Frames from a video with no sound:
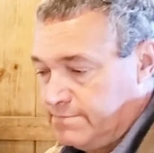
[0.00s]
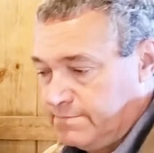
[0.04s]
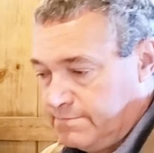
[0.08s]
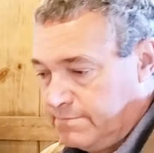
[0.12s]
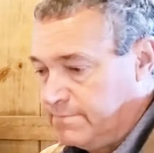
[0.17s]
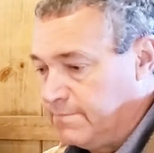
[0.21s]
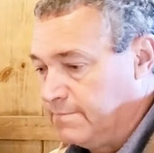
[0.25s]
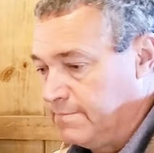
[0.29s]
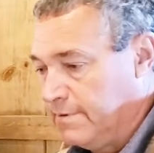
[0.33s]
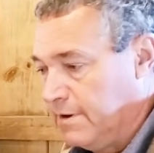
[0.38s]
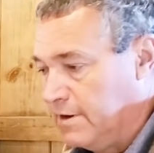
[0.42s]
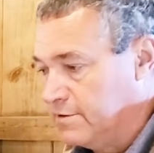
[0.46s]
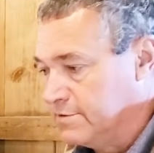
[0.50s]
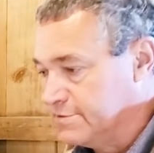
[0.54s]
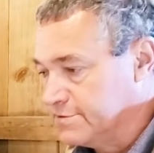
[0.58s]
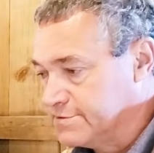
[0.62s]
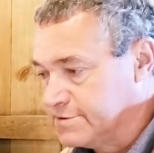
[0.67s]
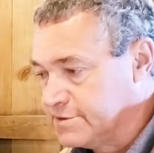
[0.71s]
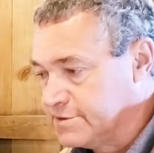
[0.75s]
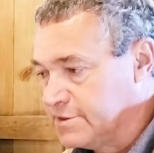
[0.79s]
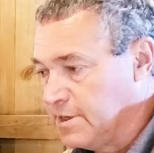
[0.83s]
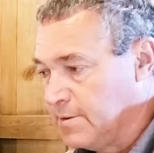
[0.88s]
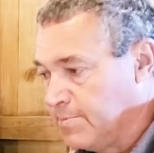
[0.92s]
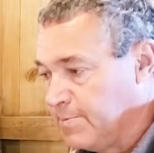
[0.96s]

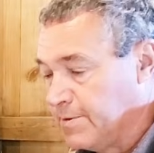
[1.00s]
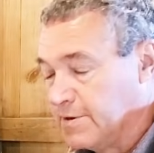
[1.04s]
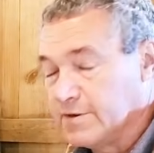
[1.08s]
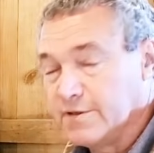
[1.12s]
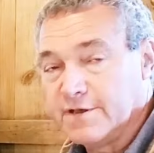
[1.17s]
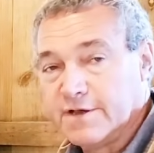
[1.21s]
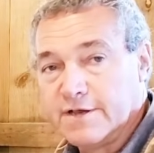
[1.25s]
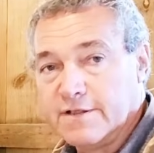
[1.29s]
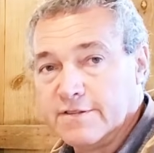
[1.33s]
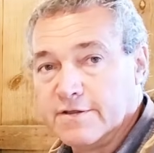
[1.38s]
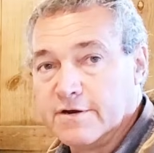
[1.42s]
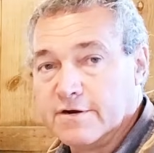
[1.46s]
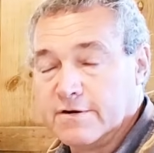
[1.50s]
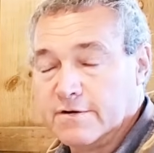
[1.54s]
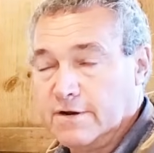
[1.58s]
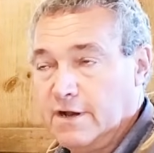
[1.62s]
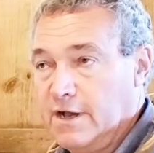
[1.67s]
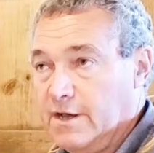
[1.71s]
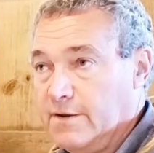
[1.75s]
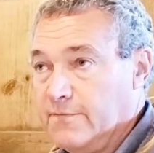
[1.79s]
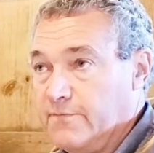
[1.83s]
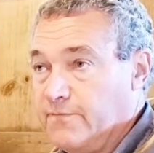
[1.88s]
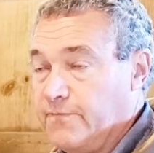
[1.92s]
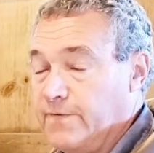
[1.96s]
most typically they're
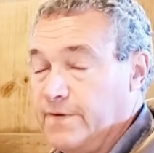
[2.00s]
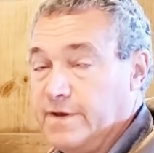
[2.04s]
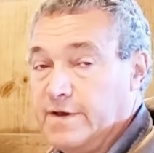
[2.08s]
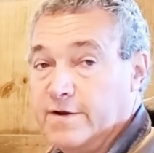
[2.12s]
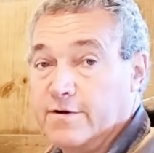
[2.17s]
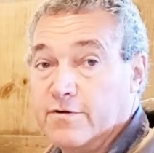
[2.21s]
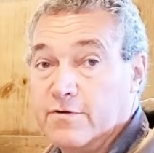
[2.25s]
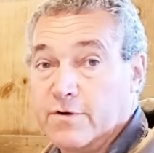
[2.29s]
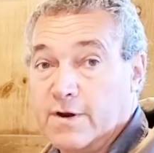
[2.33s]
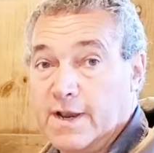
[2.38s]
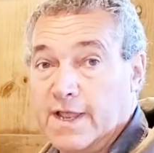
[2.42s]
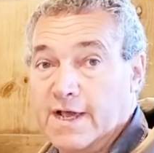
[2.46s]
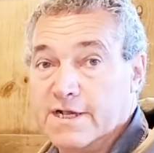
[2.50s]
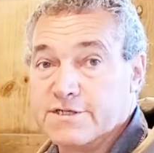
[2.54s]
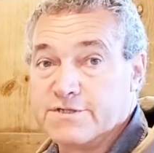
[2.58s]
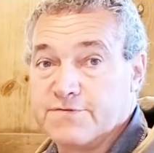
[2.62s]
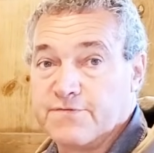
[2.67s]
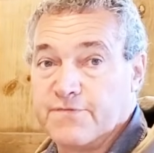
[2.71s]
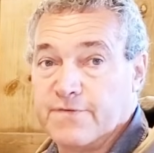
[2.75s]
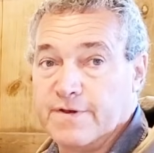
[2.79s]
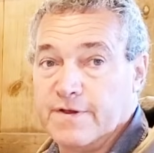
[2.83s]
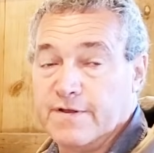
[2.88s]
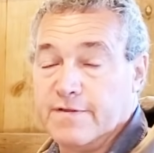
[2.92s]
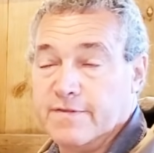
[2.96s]
unfit or less
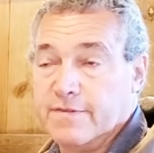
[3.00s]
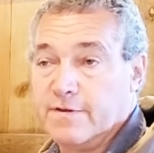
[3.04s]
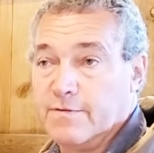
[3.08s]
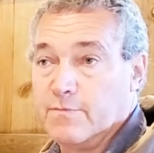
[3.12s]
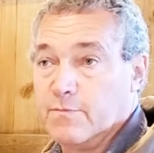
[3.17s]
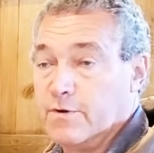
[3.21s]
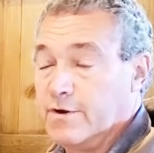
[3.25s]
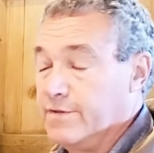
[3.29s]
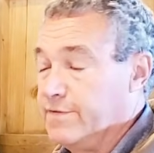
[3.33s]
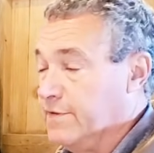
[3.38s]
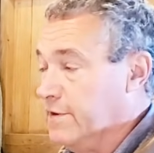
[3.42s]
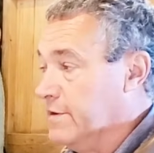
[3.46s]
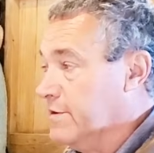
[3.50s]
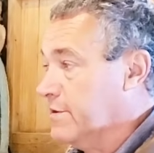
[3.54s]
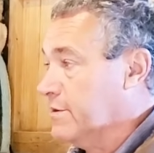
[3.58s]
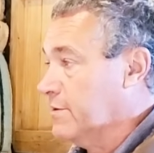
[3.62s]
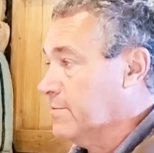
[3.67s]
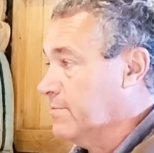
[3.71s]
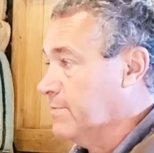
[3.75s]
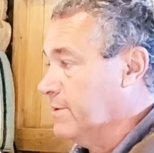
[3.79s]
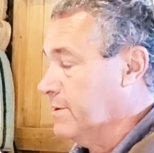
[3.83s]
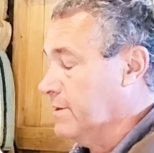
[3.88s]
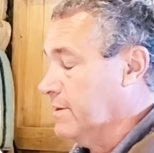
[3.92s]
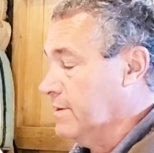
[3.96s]
fit than what they're going
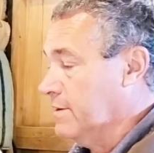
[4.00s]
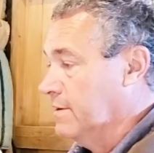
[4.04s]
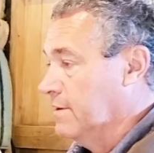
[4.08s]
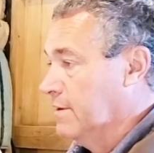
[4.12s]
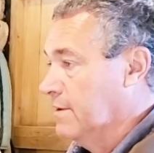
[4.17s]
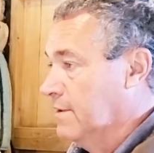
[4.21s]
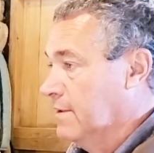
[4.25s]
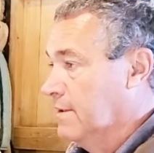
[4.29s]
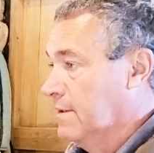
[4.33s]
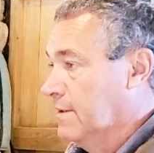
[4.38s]
to be